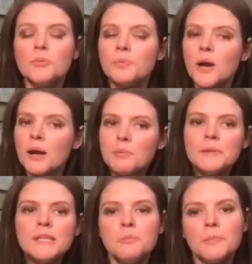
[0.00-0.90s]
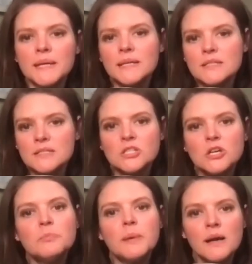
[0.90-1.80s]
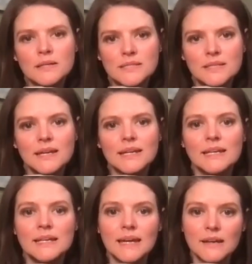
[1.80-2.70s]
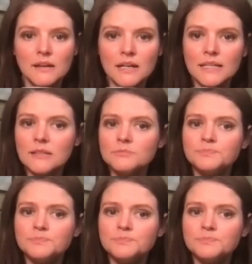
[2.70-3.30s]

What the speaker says: Probably the biggest soapbox that I can get on